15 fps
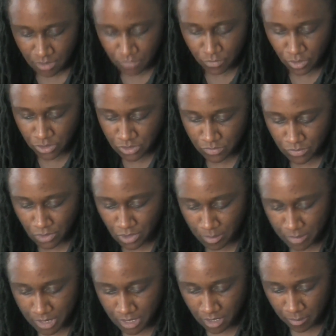first of all,
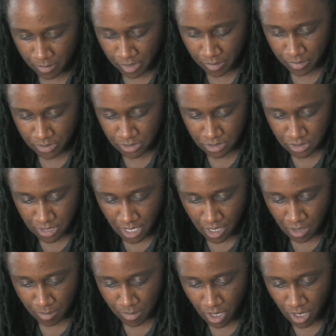me coming up as a child,